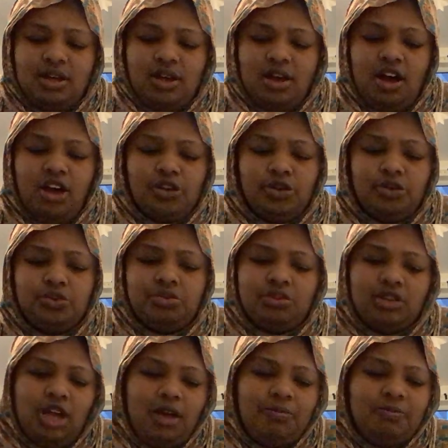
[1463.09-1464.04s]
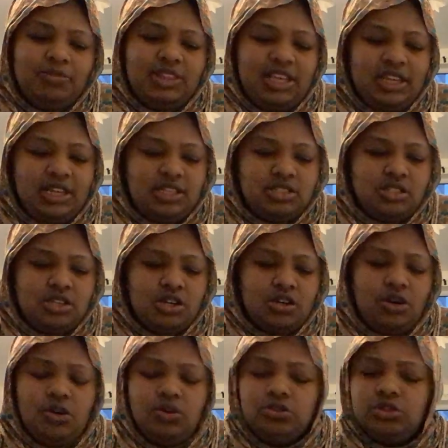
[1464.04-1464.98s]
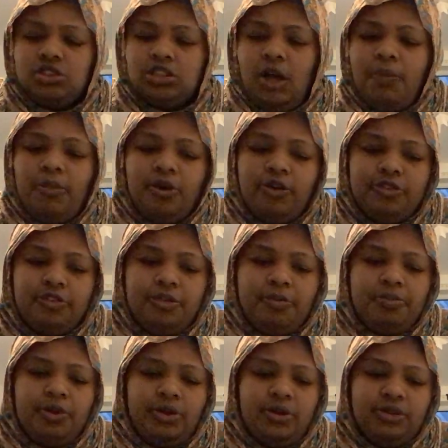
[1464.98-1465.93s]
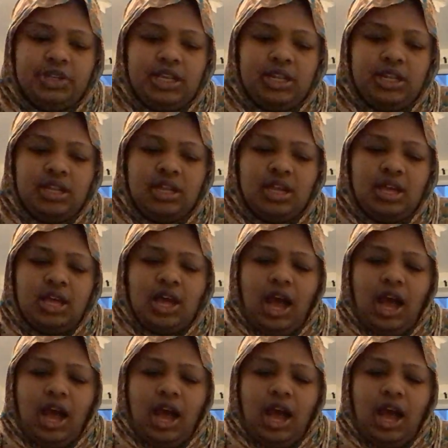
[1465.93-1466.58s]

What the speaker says: "Oh, you dumb this. Go jump off a building.